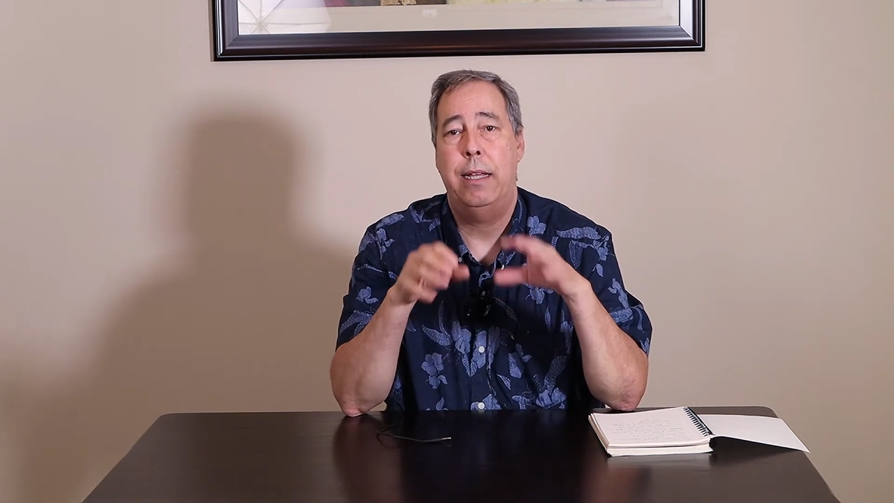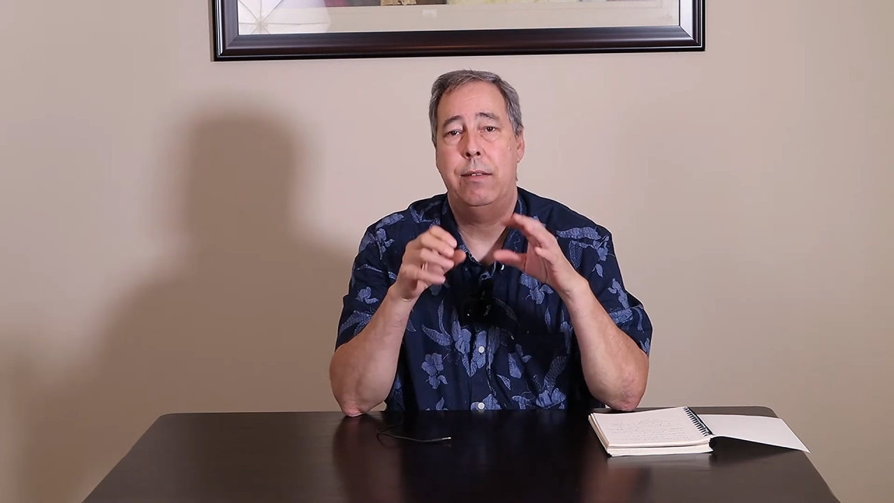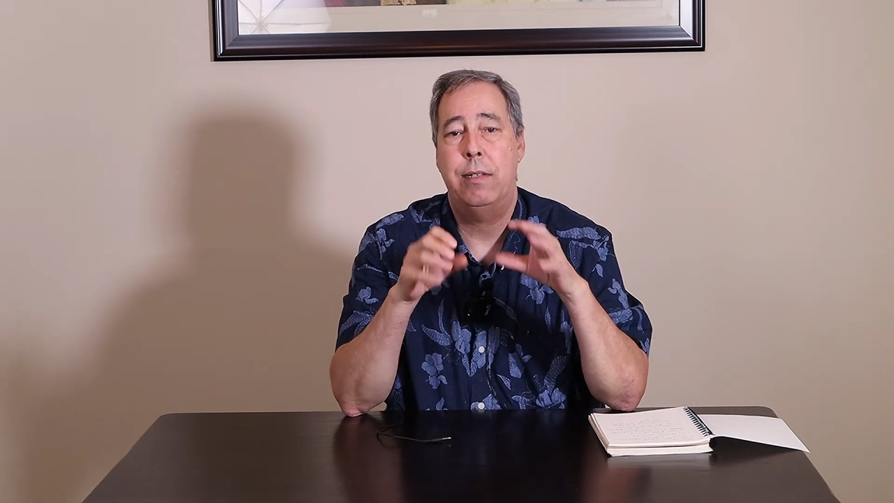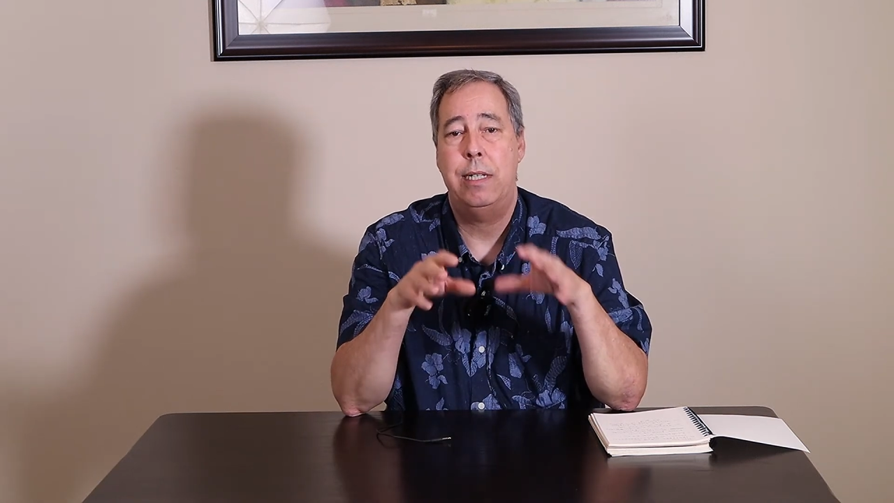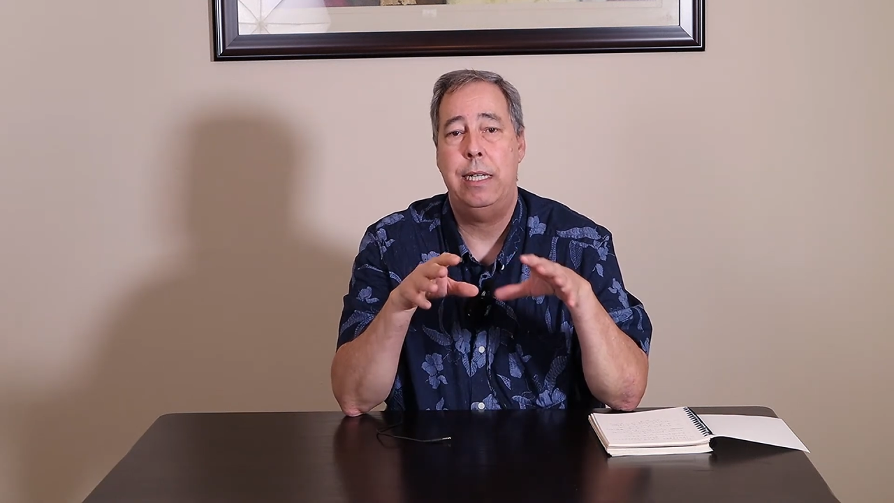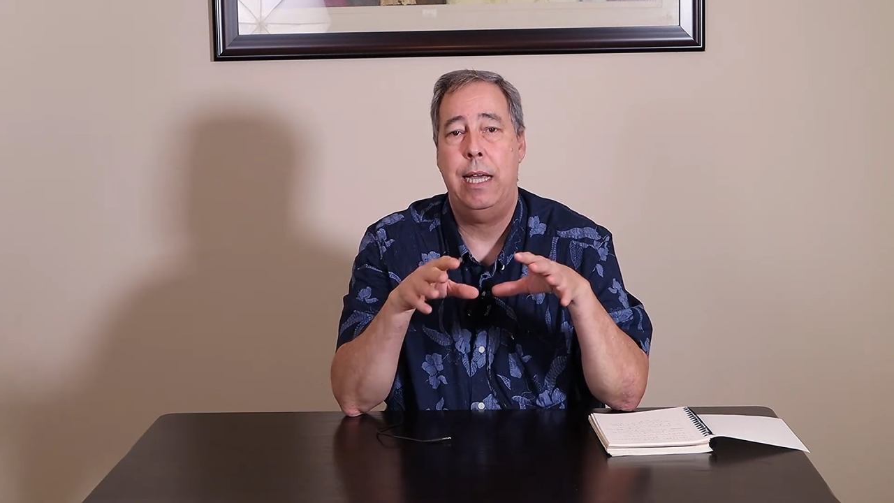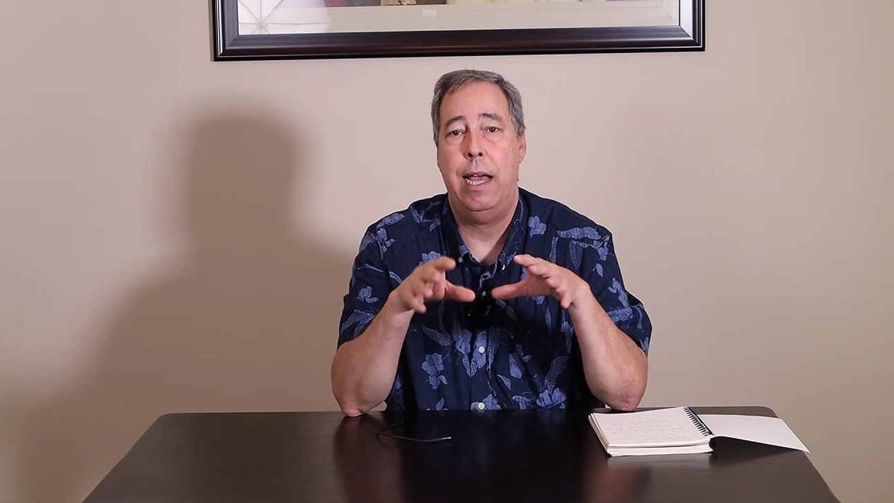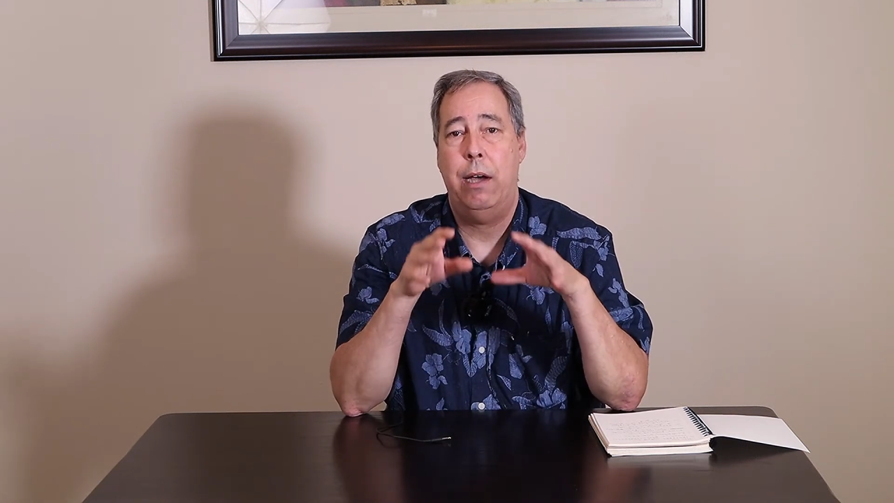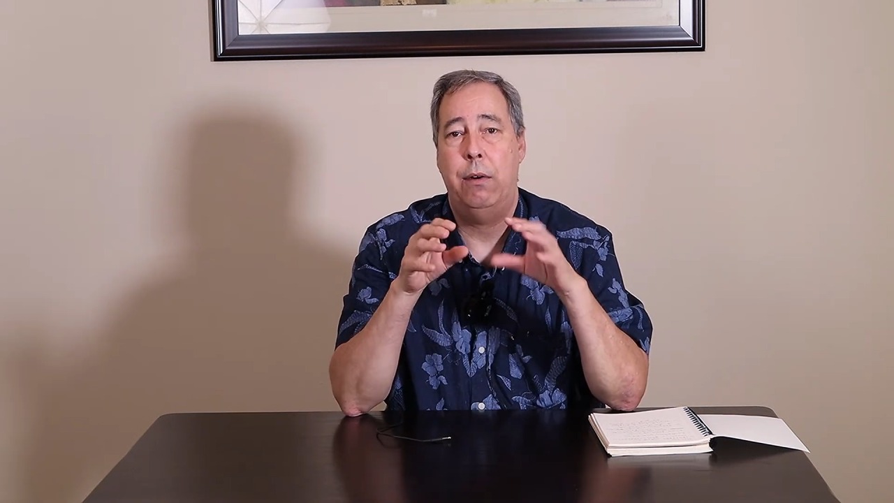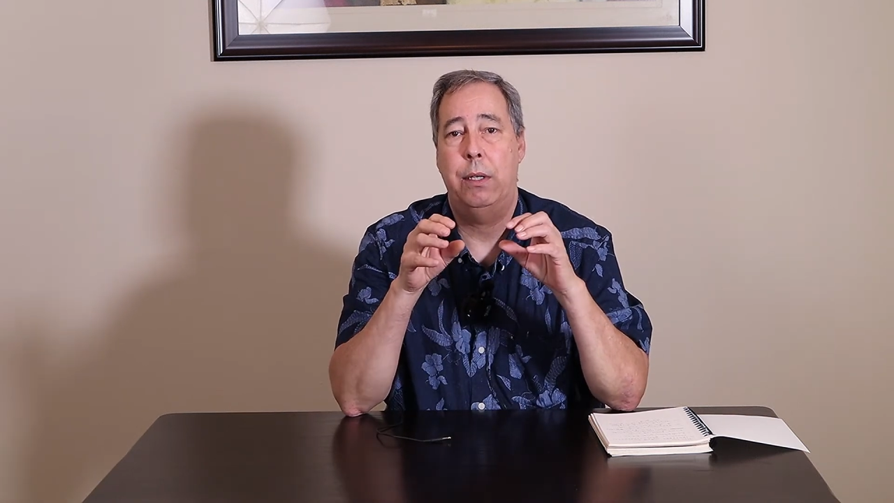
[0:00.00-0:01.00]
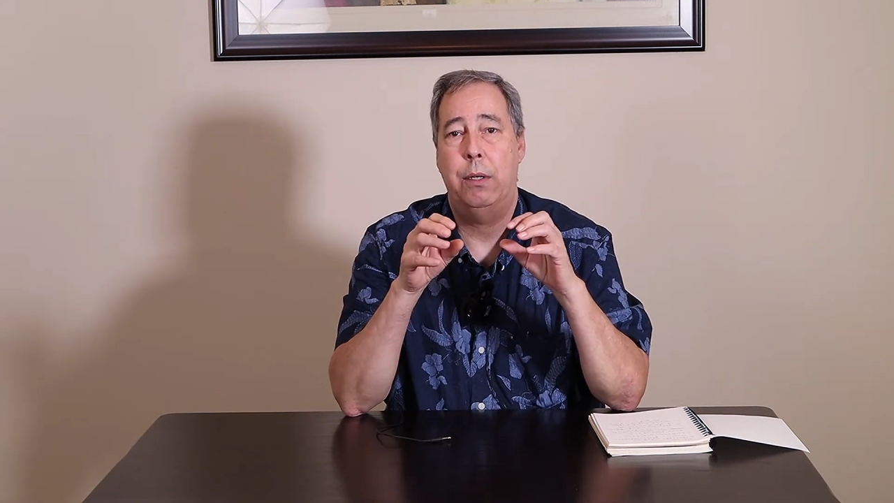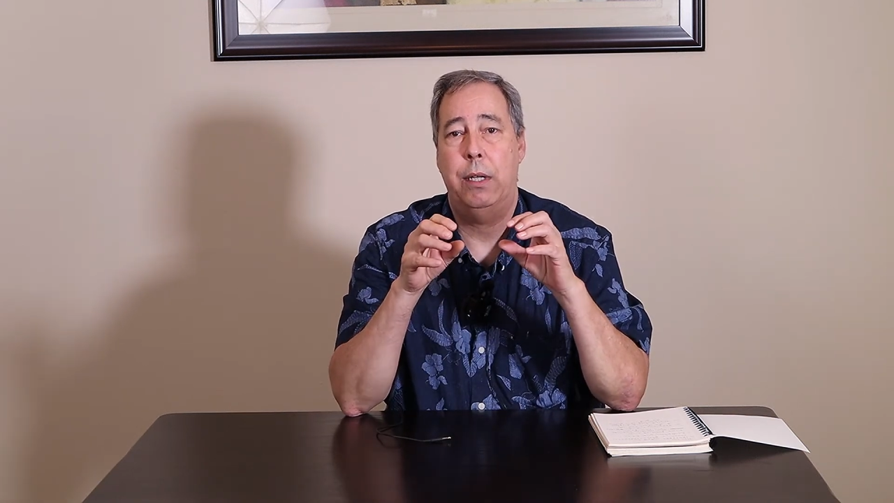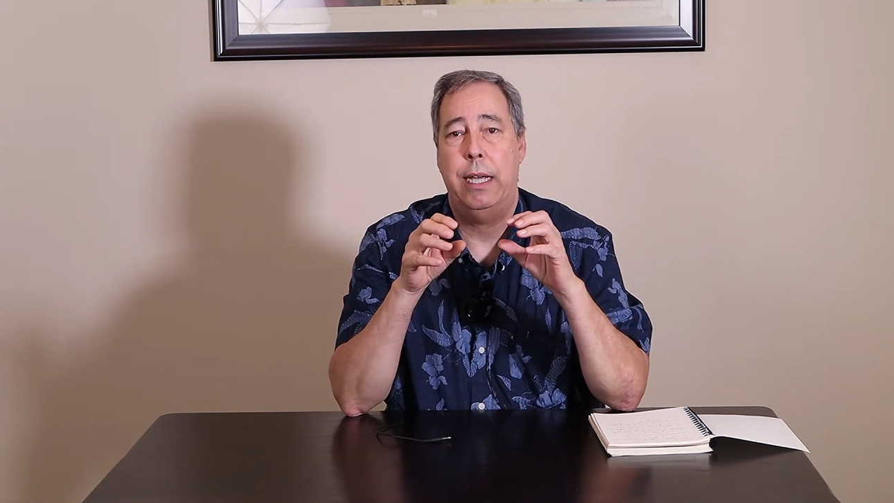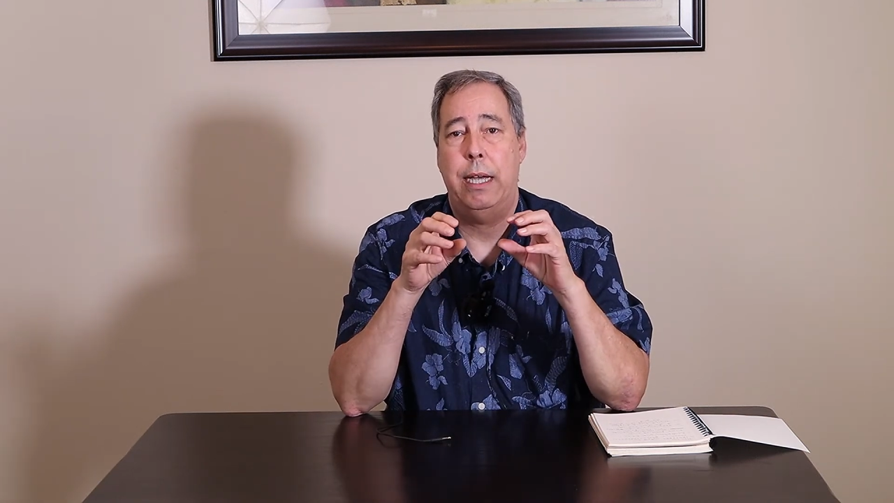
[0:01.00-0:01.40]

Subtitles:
and see how it